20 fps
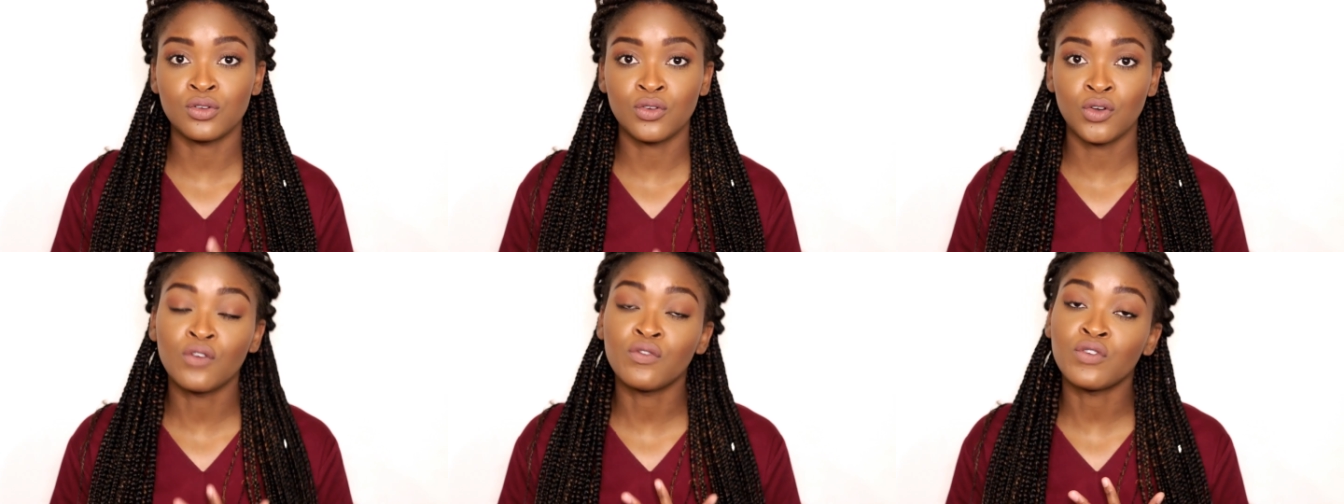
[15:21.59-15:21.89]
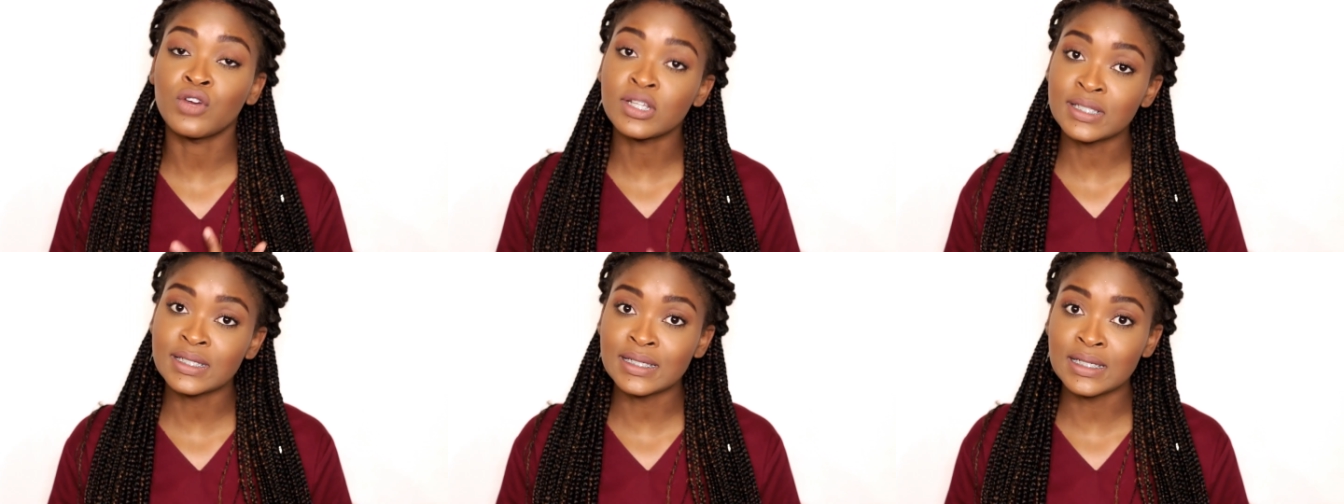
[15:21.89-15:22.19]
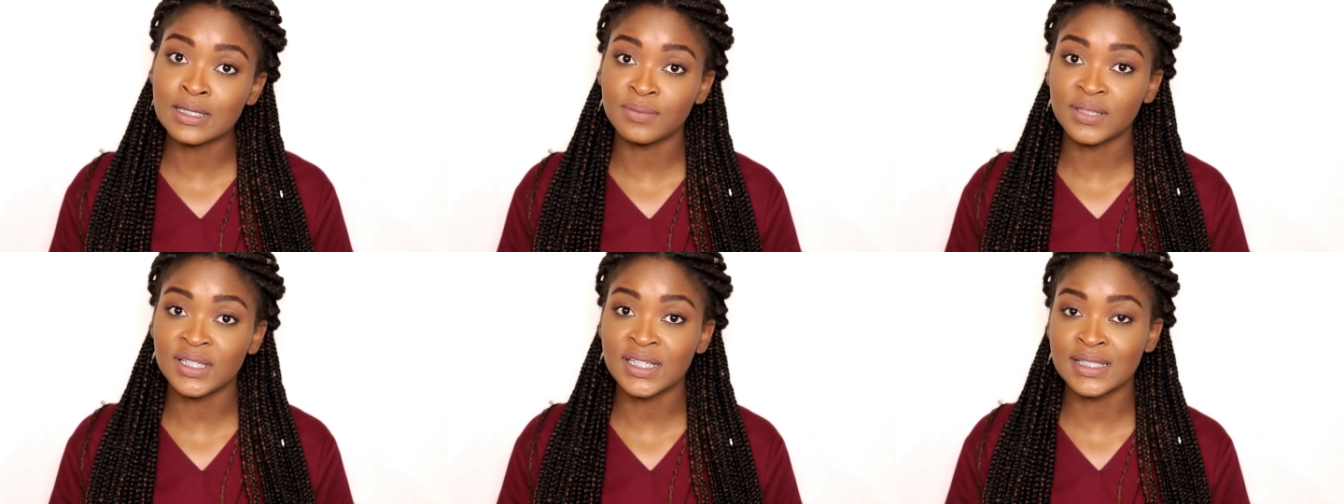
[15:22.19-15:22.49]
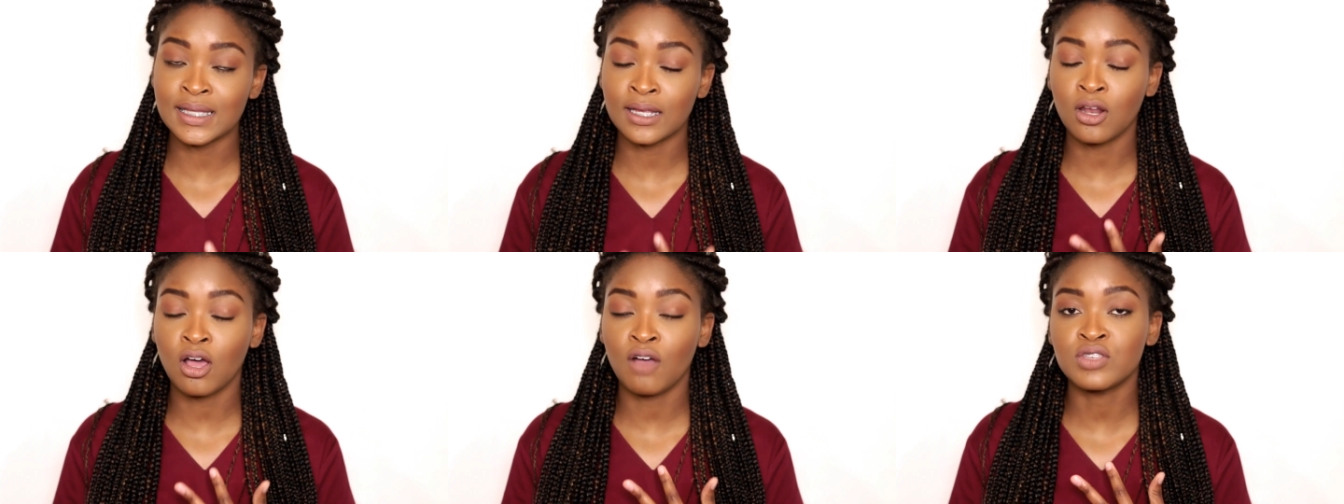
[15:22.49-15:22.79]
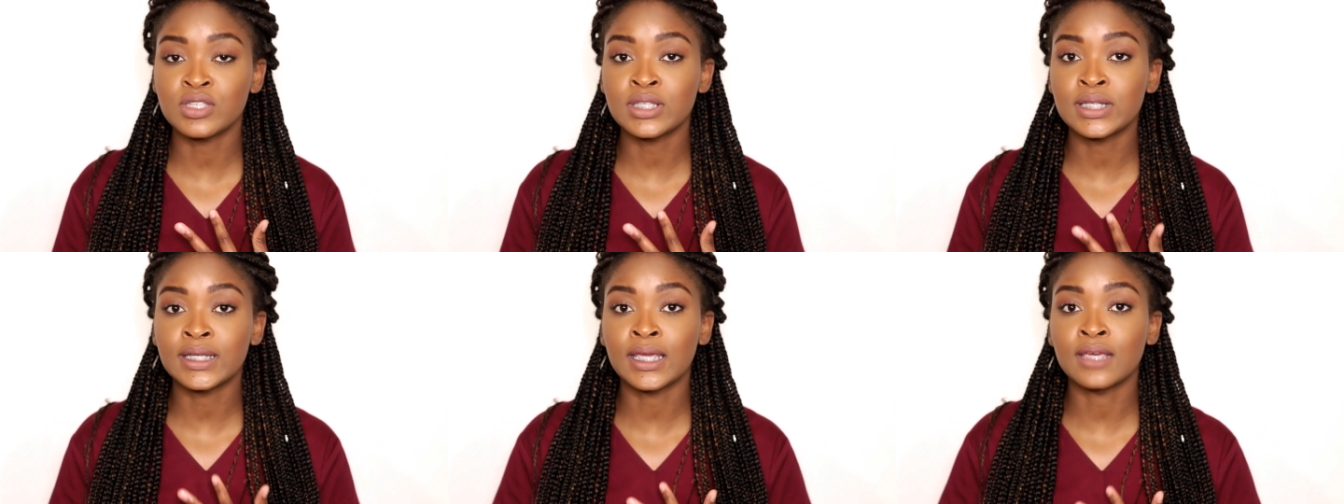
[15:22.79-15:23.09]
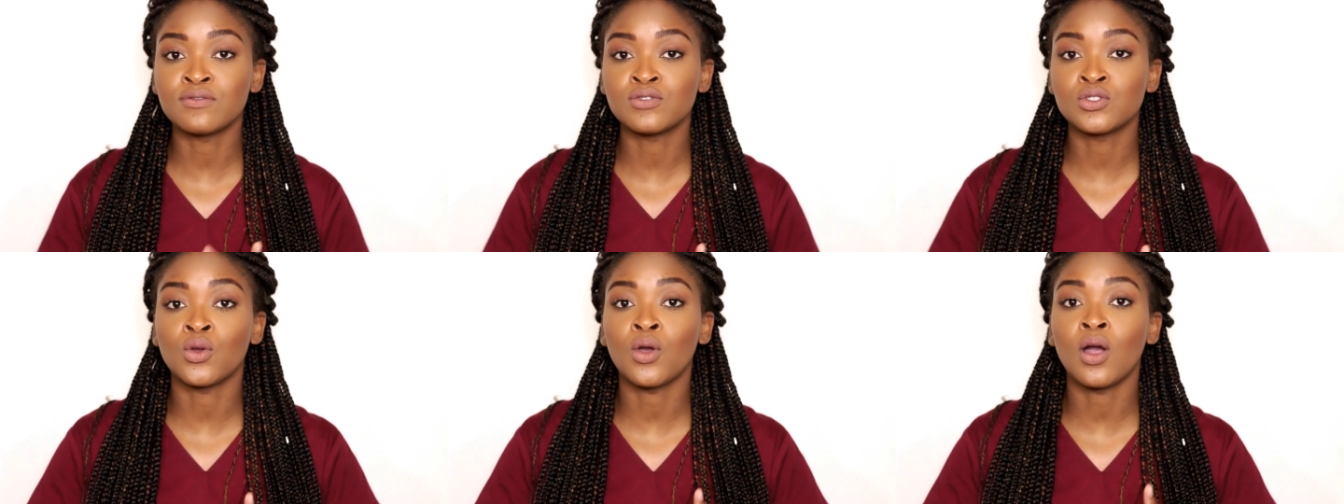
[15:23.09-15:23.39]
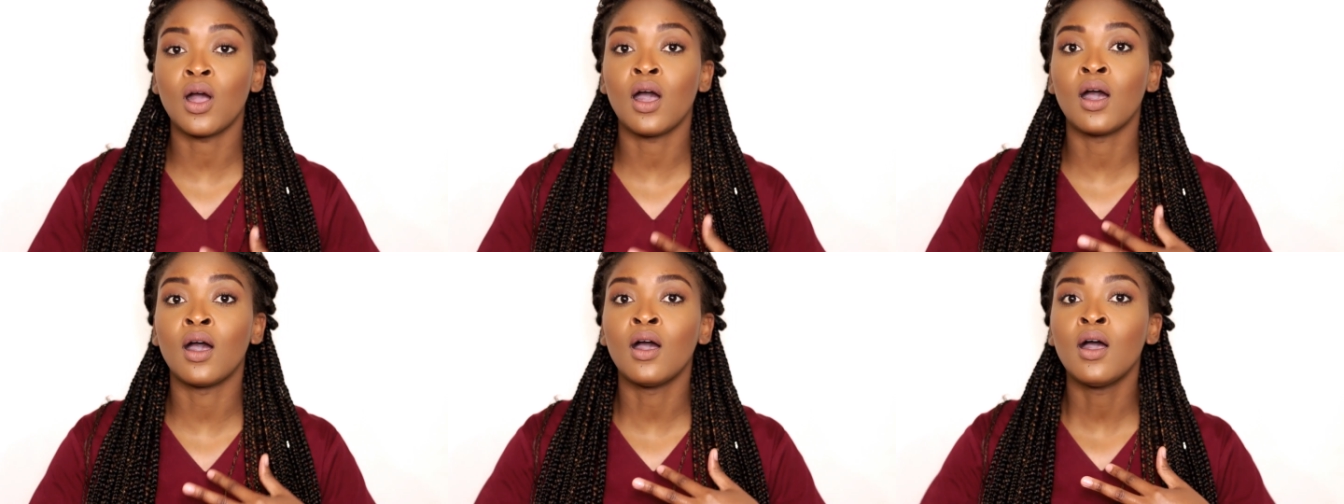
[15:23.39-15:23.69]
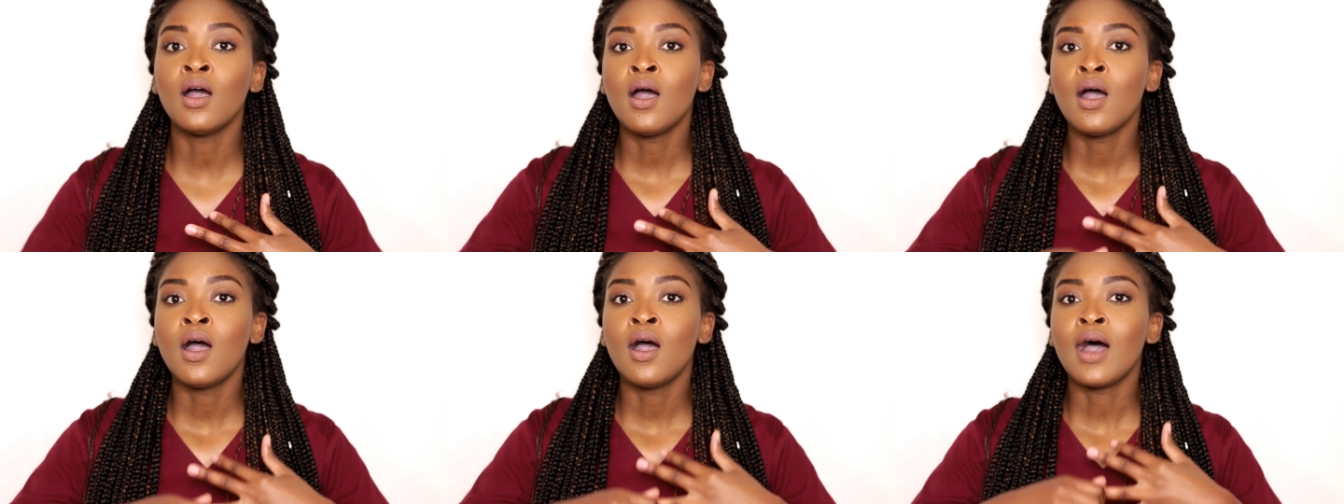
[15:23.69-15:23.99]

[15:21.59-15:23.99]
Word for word: university, because that obviously gives you a